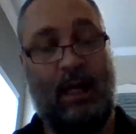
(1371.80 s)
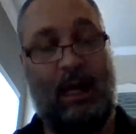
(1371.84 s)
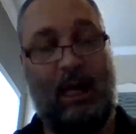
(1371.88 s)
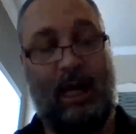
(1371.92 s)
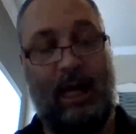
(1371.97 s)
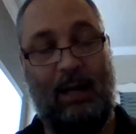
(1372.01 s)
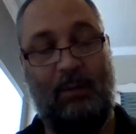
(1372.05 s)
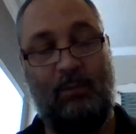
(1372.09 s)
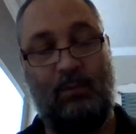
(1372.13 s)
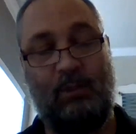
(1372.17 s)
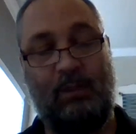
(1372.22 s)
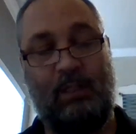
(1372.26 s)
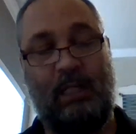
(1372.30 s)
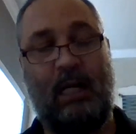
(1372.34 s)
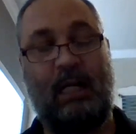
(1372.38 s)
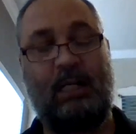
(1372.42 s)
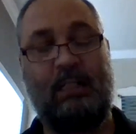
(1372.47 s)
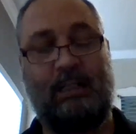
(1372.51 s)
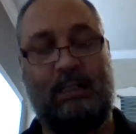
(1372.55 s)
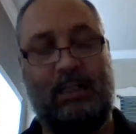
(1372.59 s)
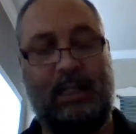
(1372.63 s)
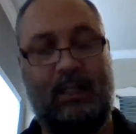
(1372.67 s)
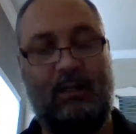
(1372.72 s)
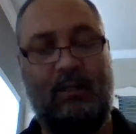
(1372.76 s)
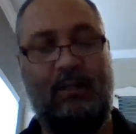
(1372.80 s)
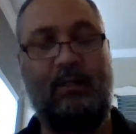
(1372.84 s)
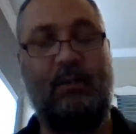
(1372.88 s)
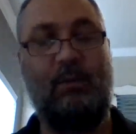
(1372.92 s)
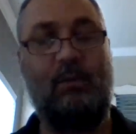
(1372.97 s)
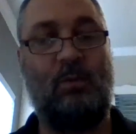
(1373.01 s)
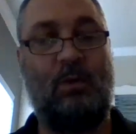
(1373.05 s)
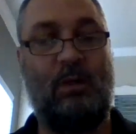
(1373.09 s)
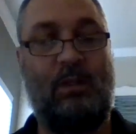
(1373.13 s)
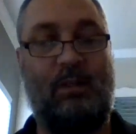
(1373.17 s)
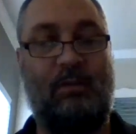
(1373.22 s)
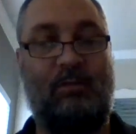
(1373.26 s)
I would not tell
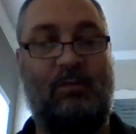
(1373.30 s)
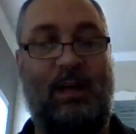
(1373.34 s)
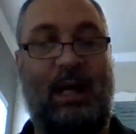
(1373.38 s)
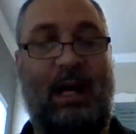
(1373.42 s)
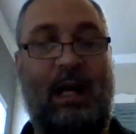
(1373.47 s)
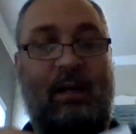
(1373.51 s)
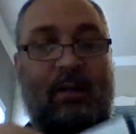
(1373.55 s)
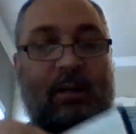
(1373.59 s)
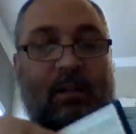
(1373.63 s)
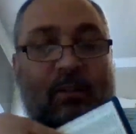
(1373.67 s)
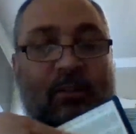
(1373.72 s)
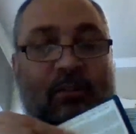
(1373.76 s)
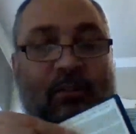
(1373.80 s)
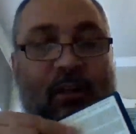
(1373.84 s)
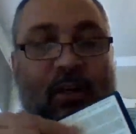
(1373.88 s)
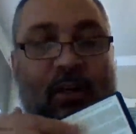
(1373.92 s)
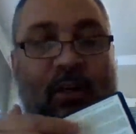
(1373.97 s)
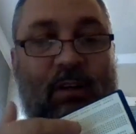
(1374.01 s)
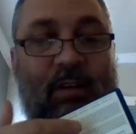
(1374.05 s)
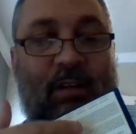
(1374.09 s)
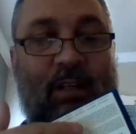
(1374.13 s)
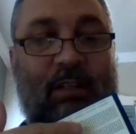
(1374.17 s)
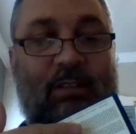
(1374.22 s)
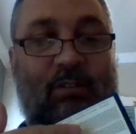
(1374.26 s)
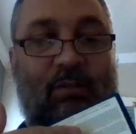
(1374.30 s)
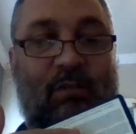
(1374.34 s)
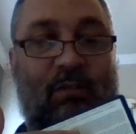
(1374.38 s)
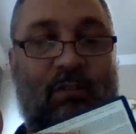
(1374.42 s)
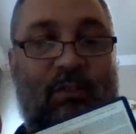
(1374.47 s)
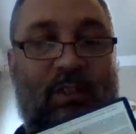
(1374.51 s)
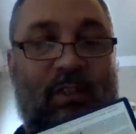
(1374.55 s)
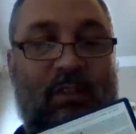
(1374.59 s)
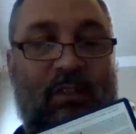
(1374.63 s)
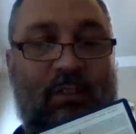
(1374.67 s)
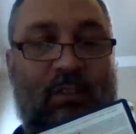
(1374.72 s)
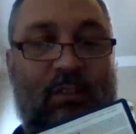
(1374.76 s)
you what the values are of these
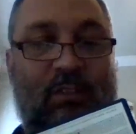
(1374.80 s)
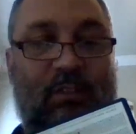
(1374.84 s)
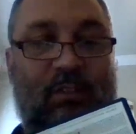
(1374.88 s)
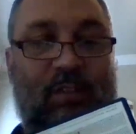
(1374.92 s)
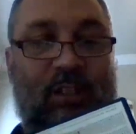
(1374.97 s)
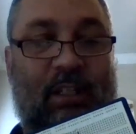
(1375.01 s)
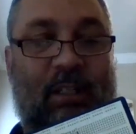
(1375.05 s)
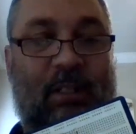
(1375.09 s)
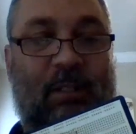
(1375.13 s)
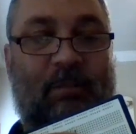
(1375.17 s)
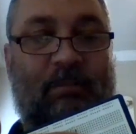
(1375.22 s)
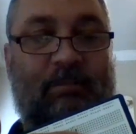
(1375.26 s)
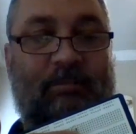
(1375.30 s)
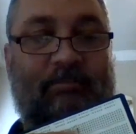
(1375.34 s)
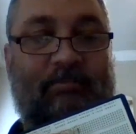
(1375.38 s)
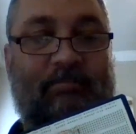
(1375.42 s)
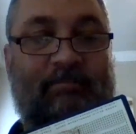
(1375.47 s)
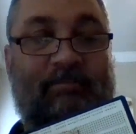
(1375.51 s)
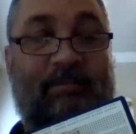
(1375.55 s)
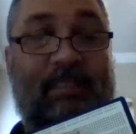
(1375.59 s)
resistors here